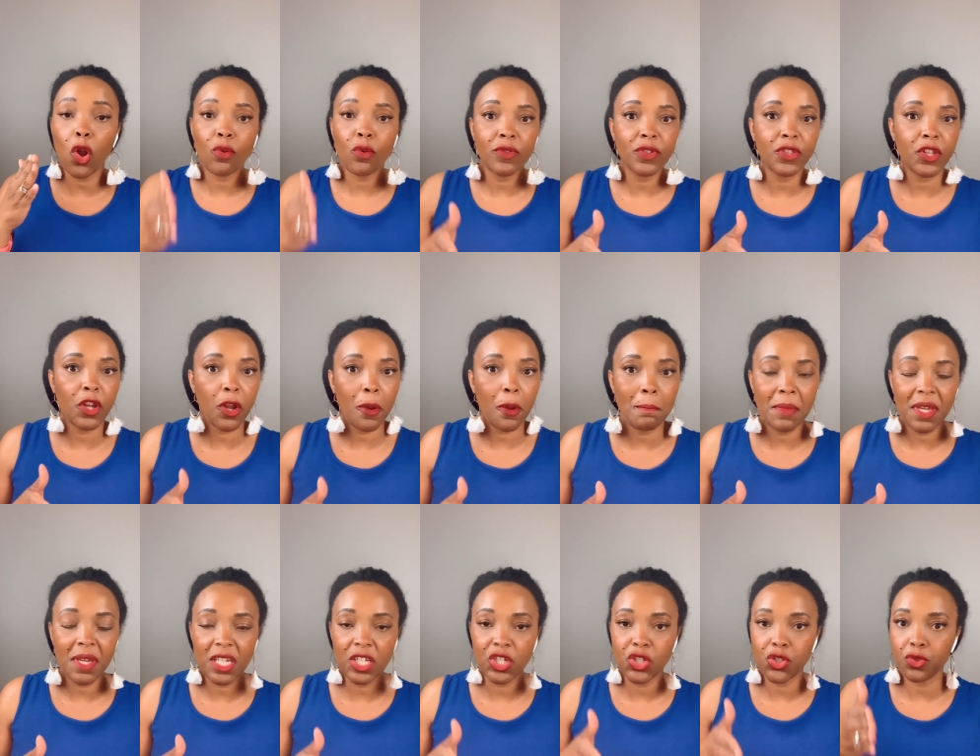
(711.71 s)
over their
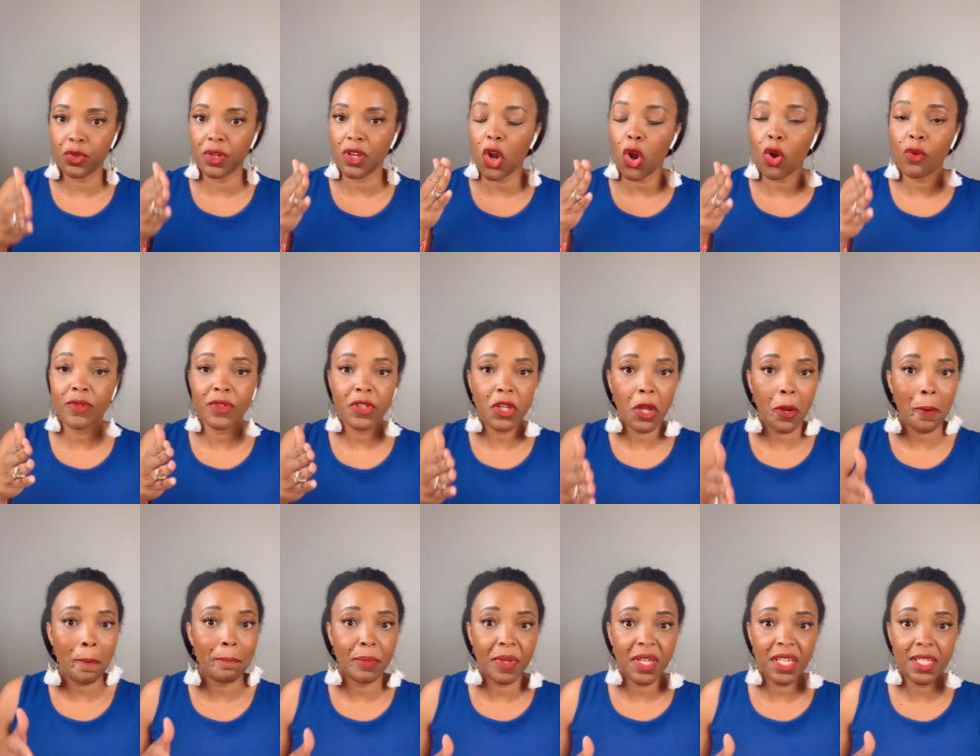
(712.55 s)
ministry, over
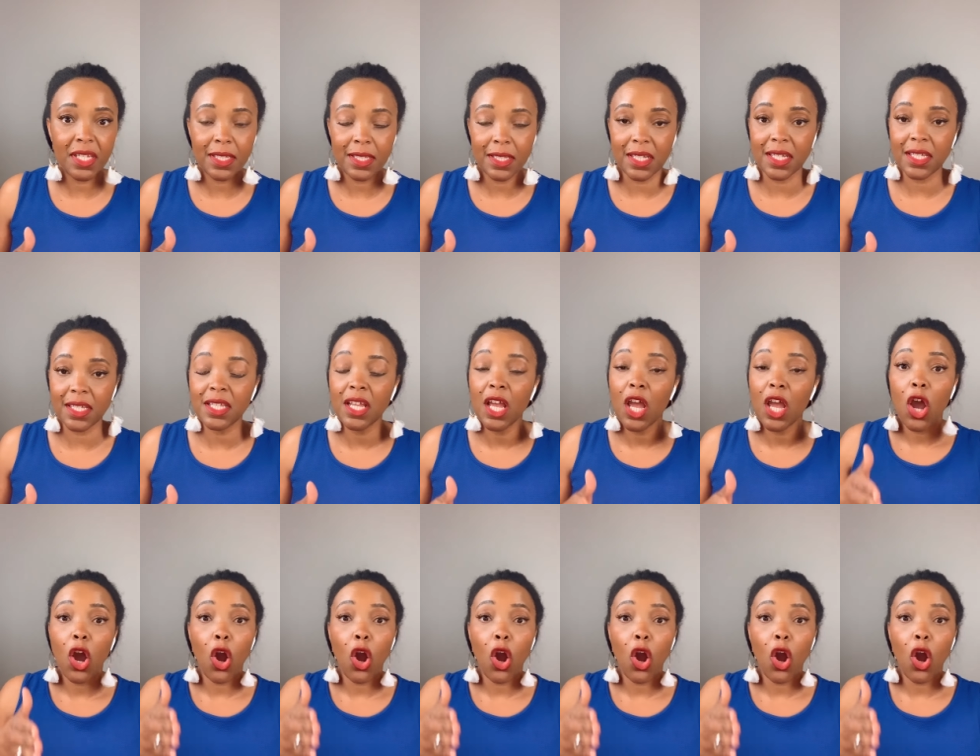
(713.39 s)
their business,